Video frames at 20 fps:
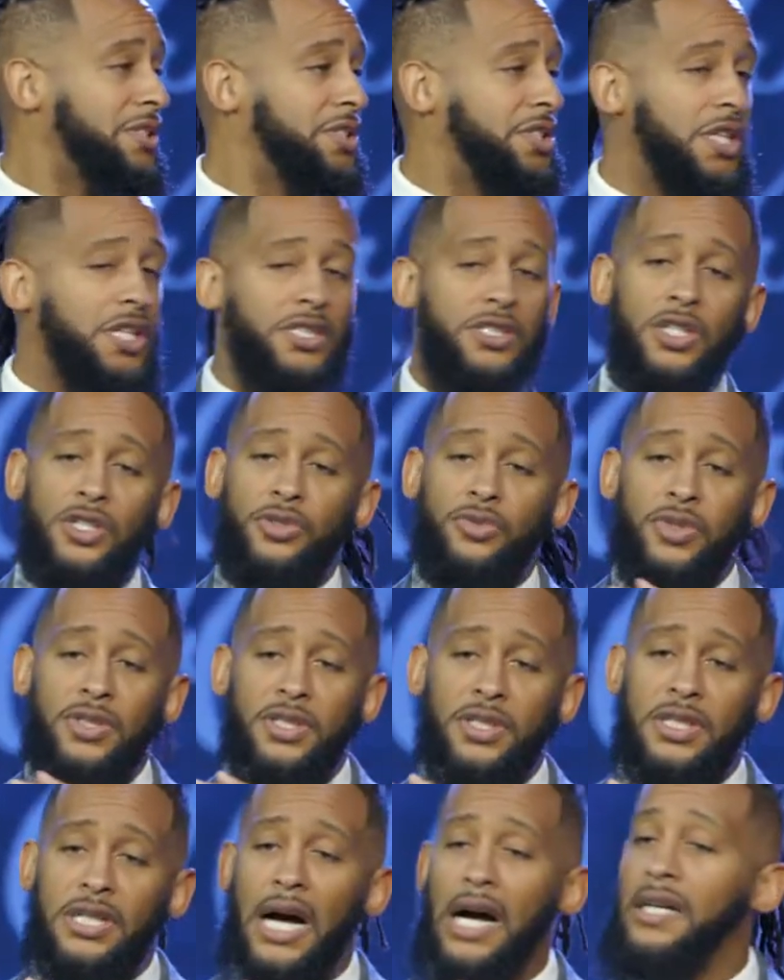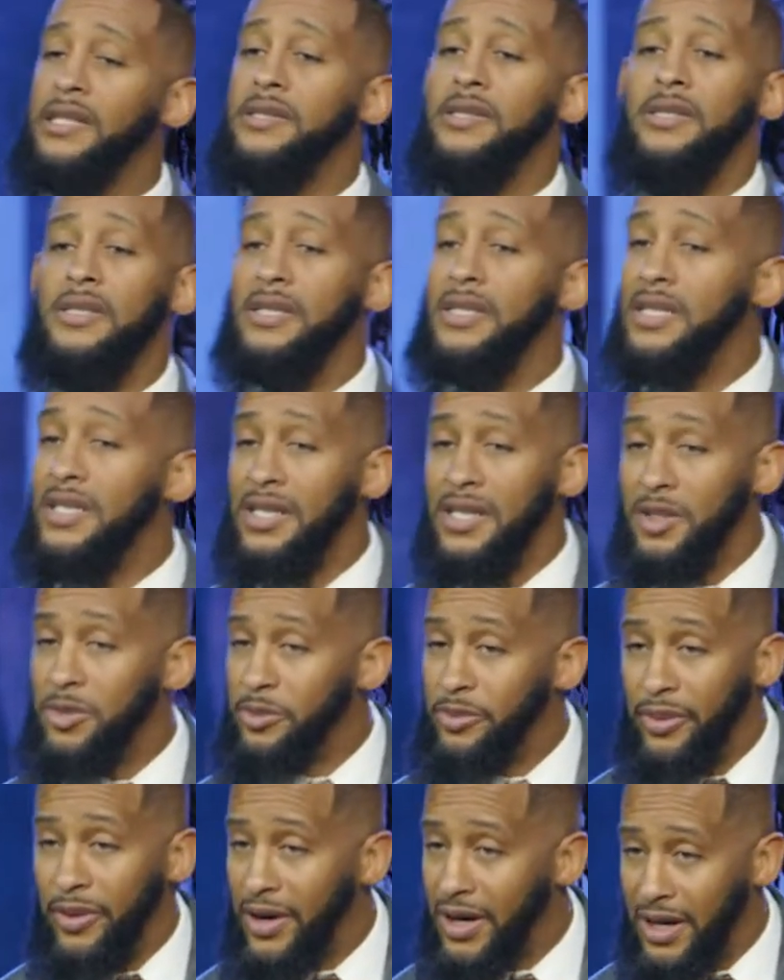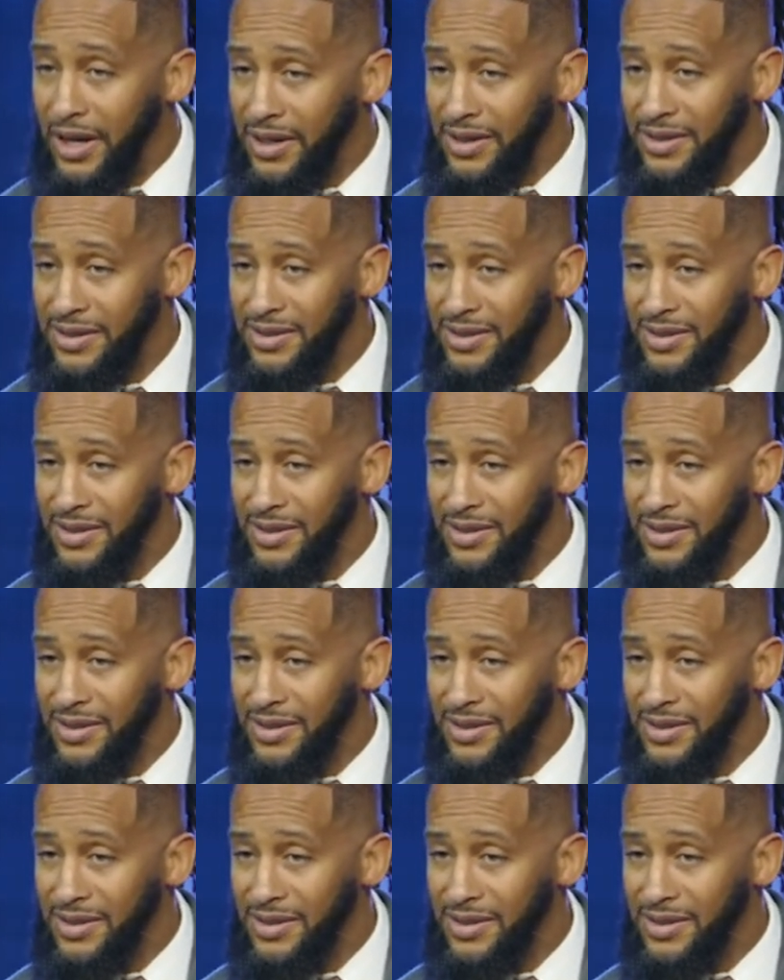Jesus was constantly in prayer,